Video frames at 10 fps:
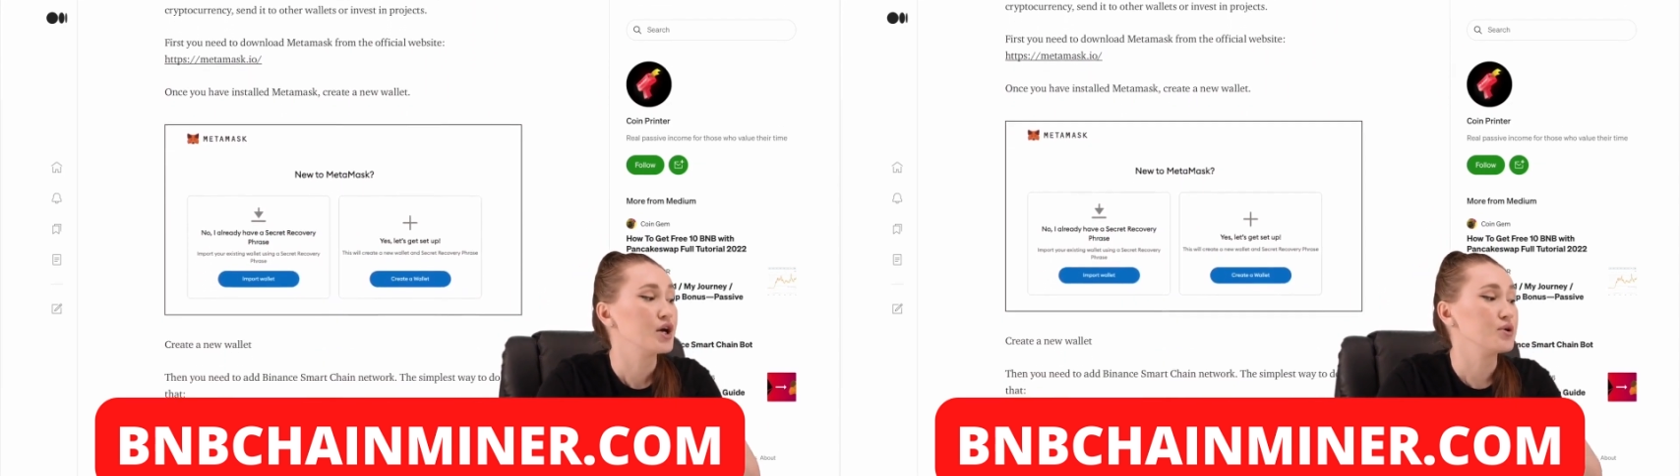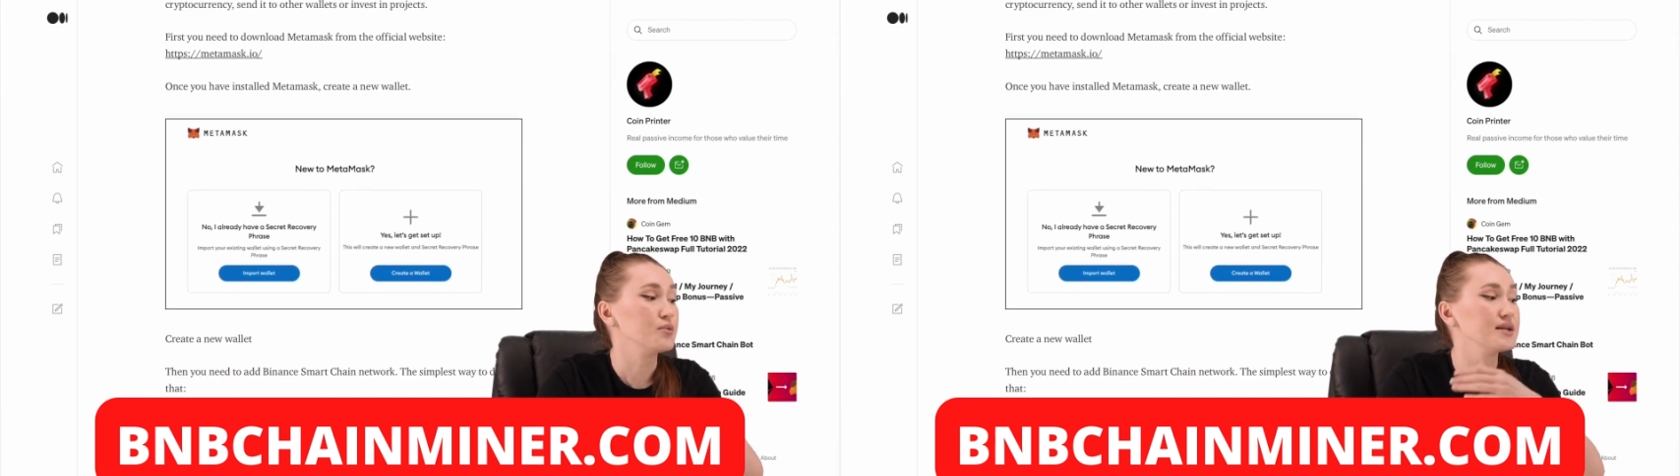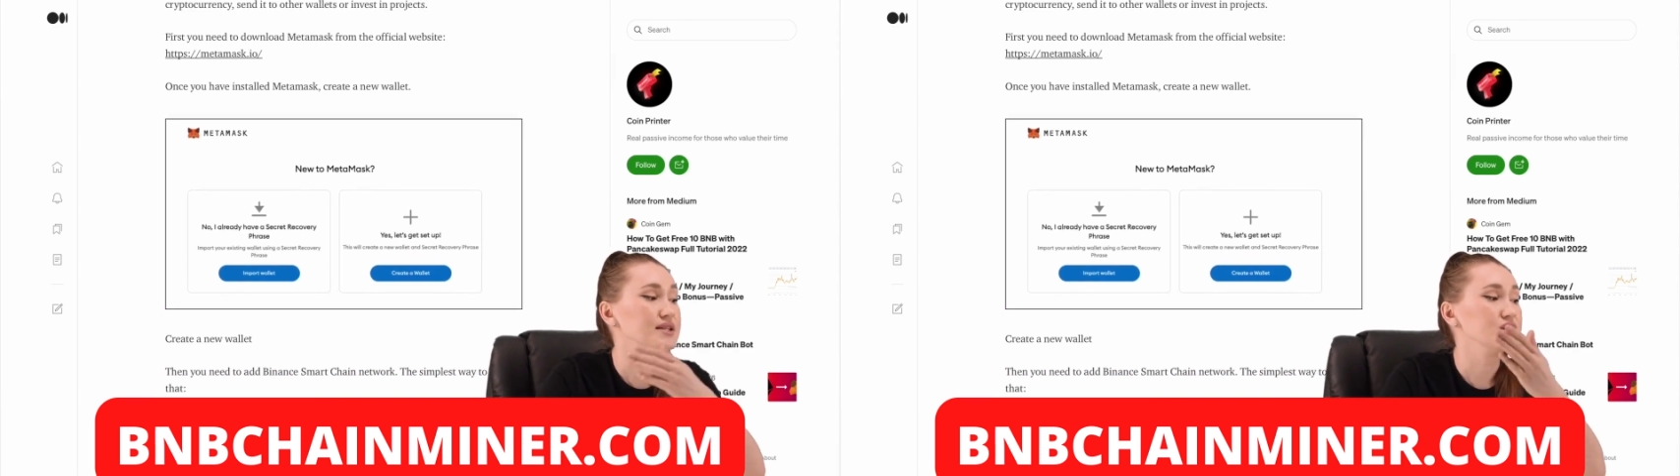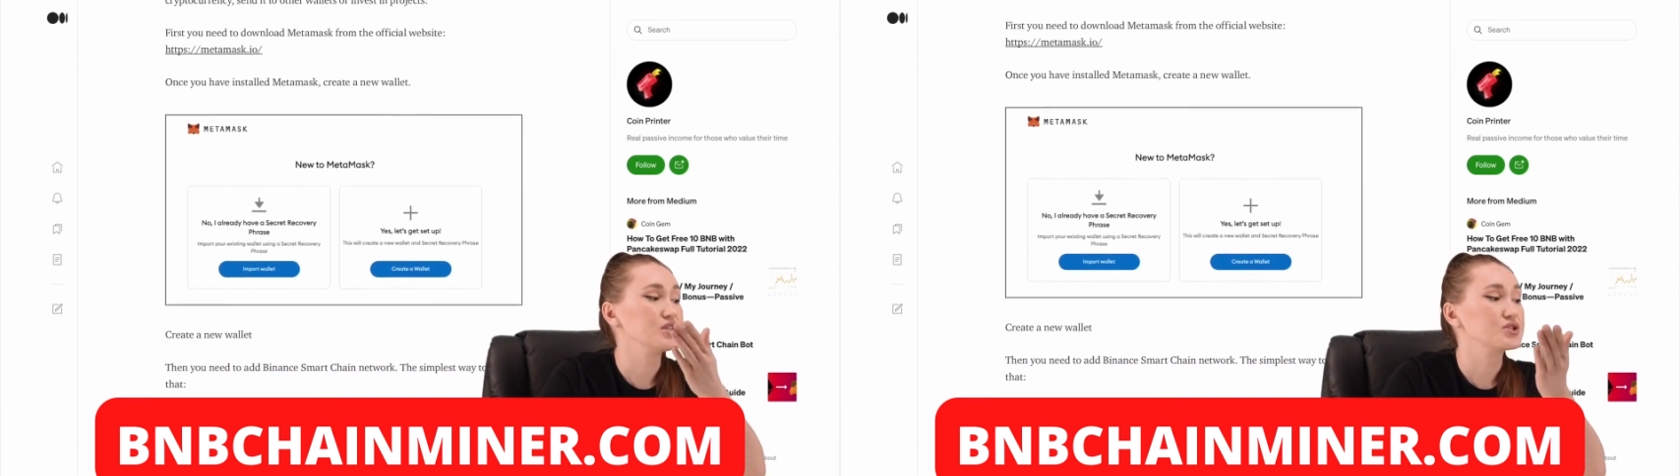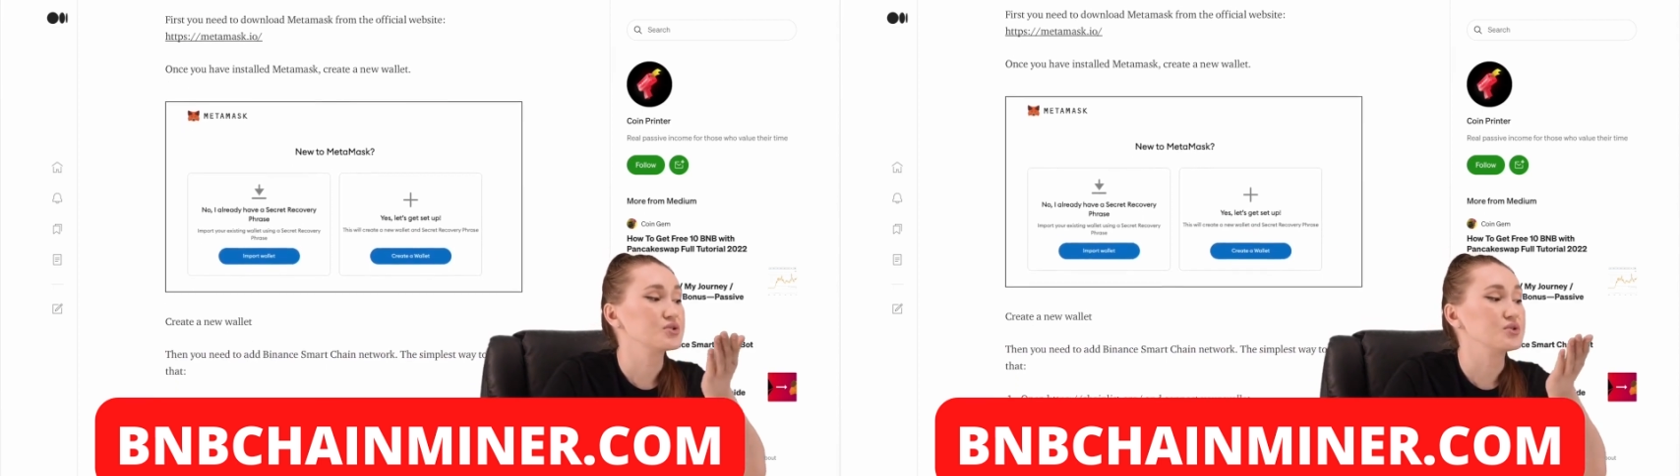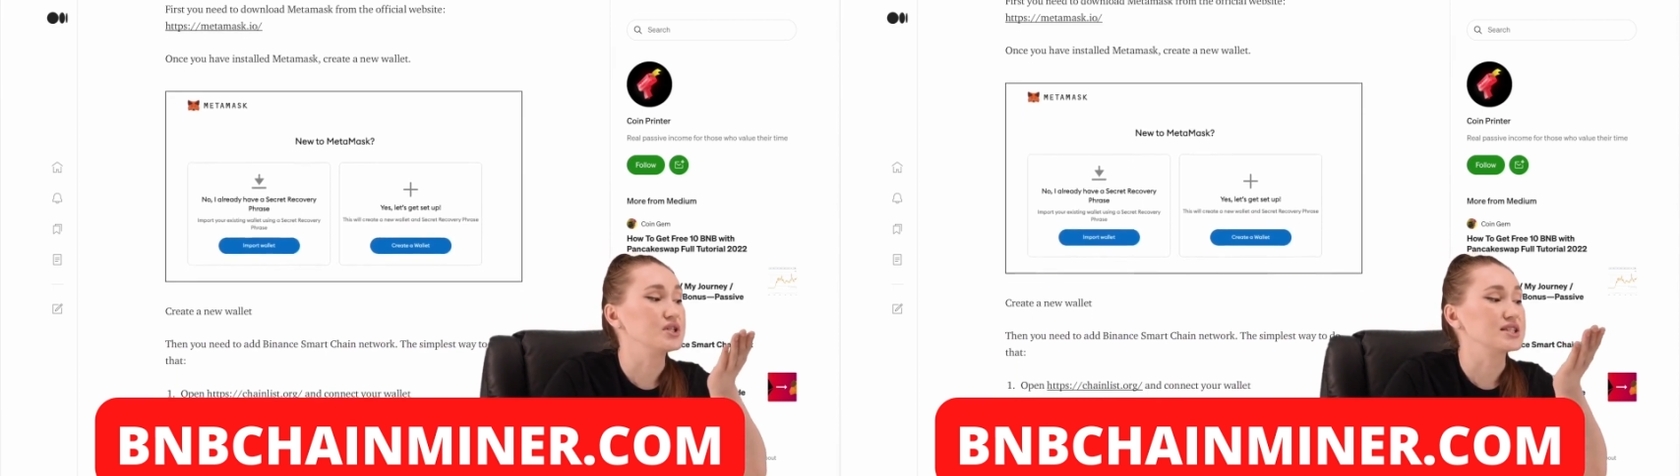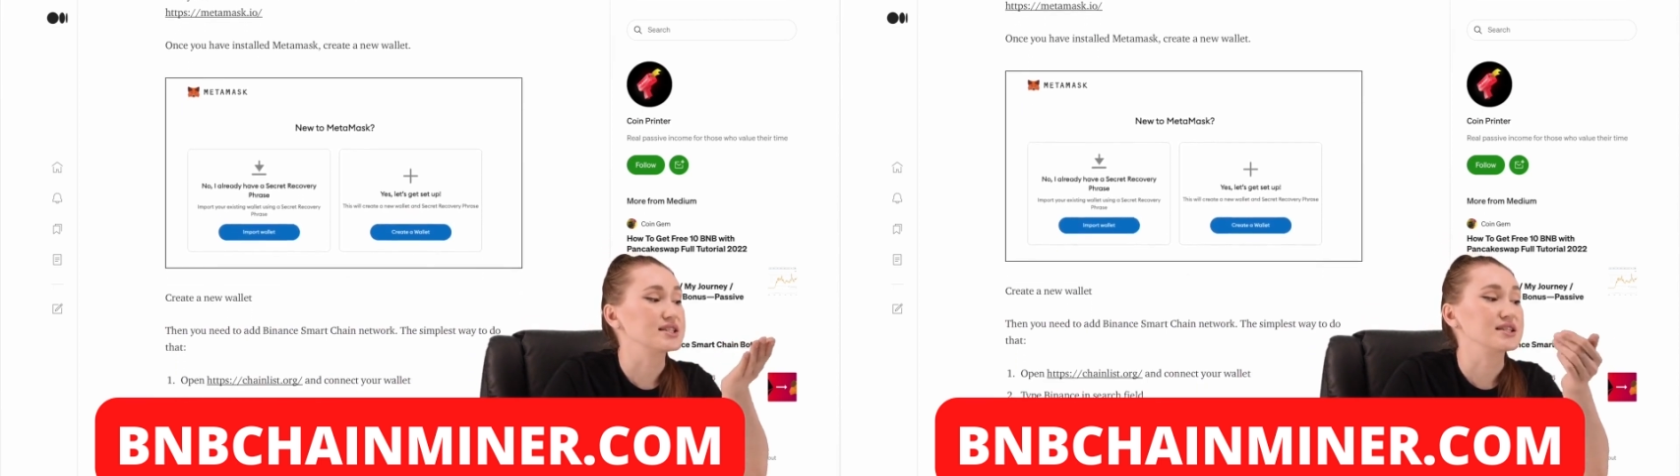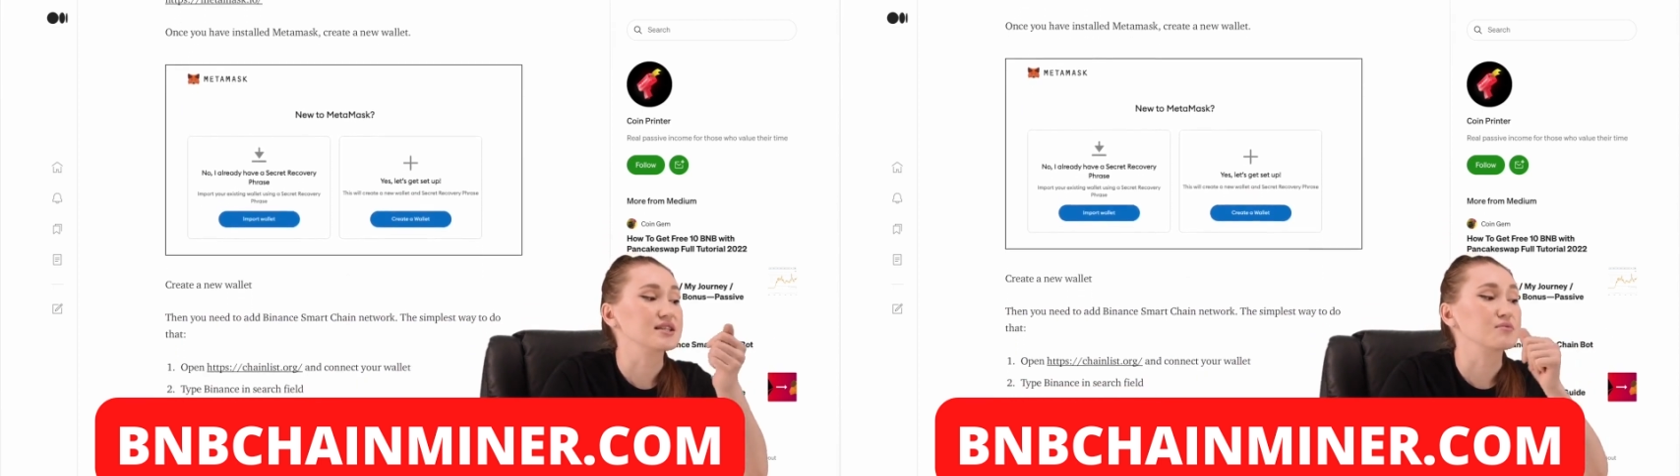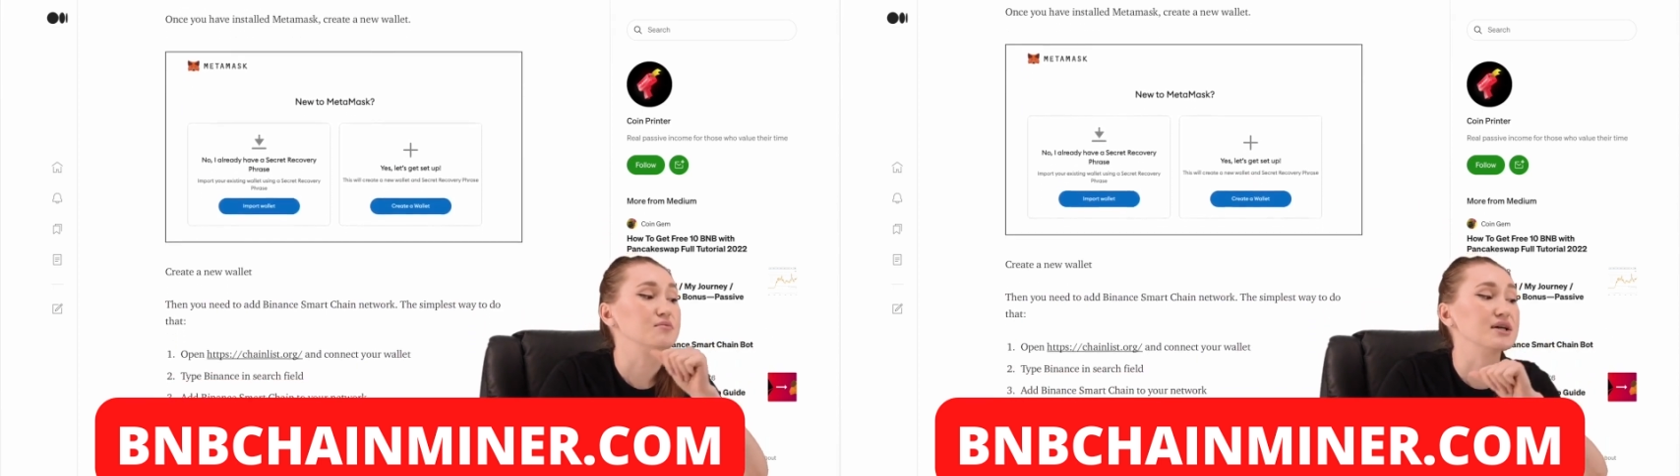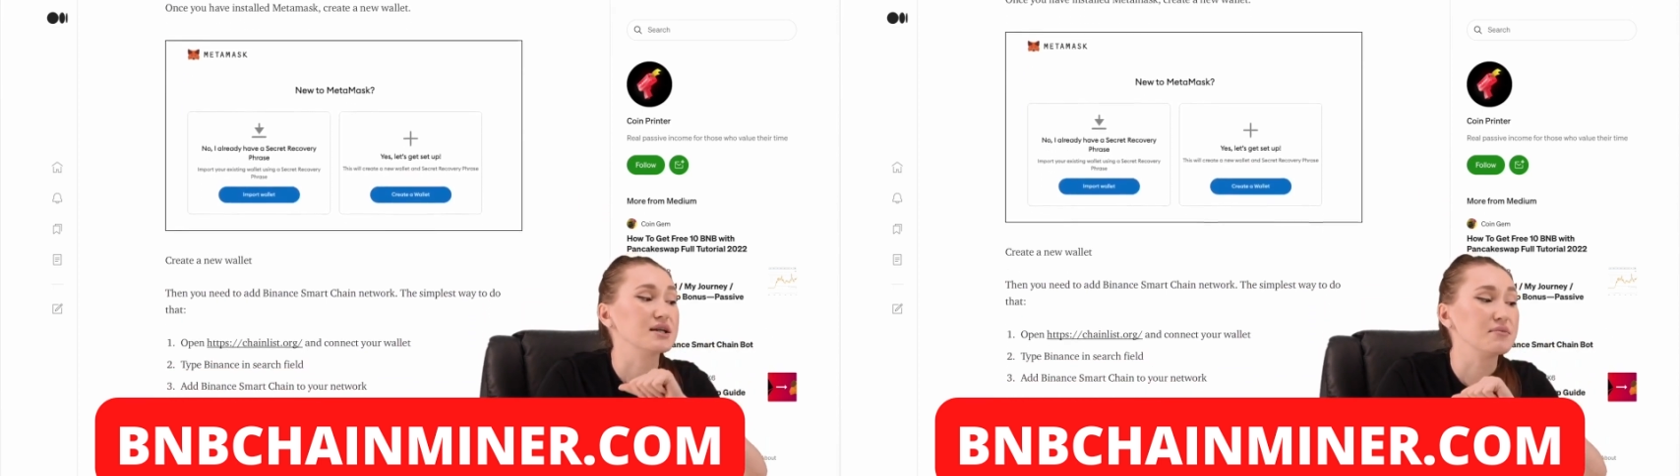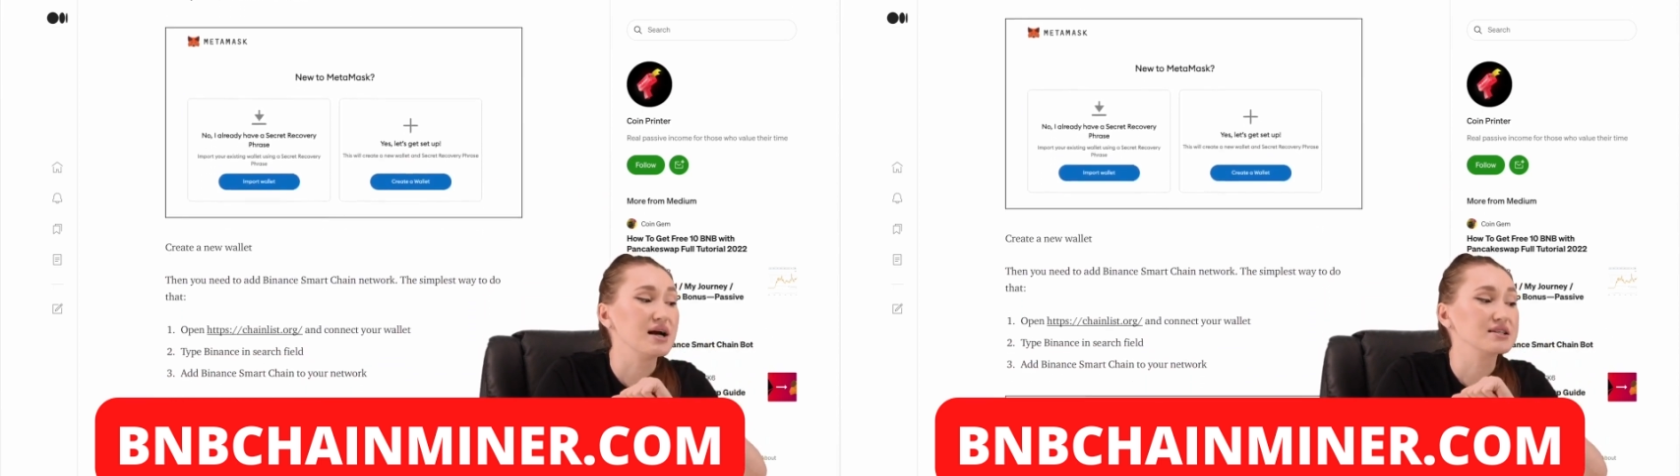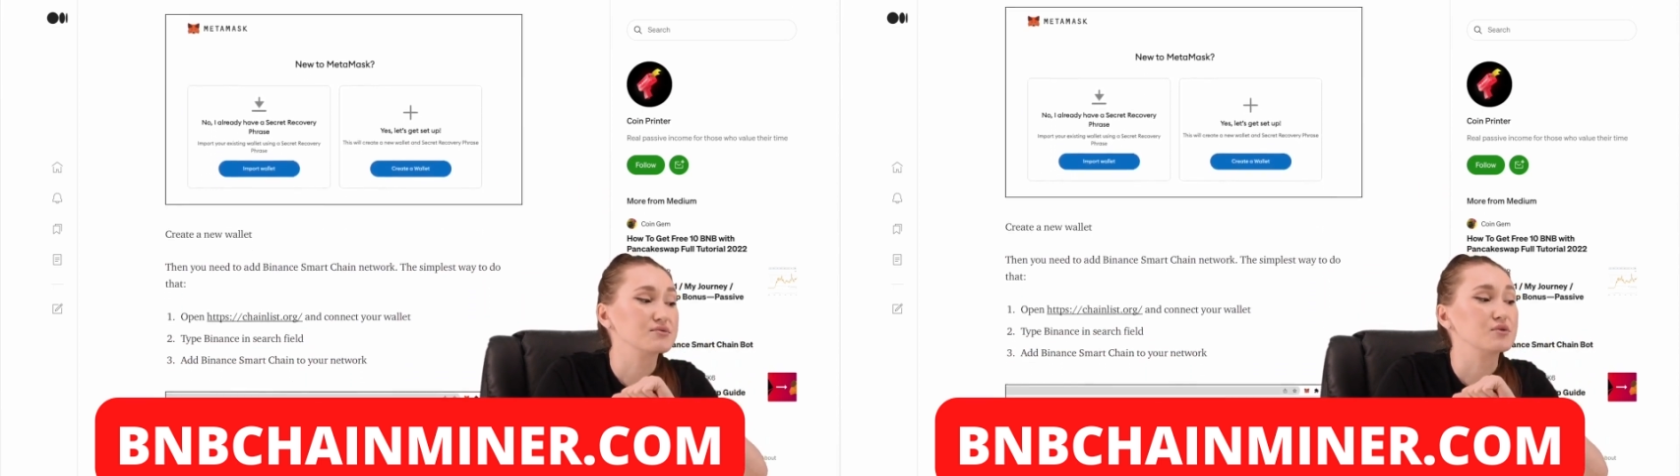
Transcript: You will need to install it Metamask